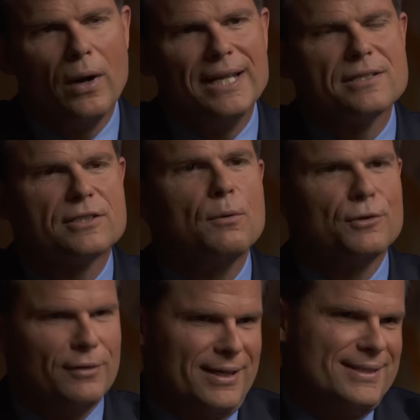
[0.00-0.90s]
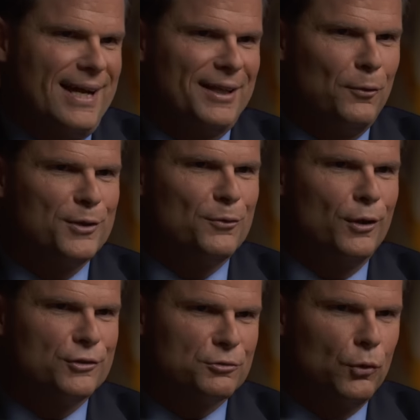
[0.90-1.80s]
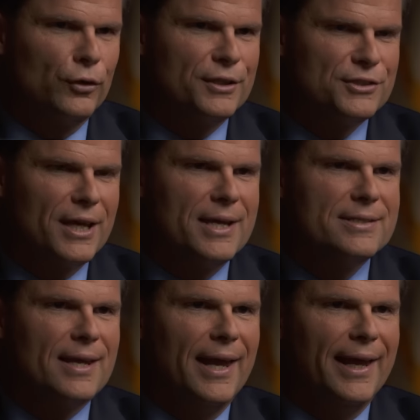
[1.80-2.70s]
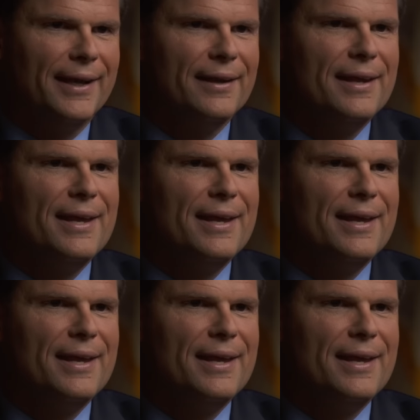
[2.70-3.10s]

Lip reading: waiting to see what Smullyan says and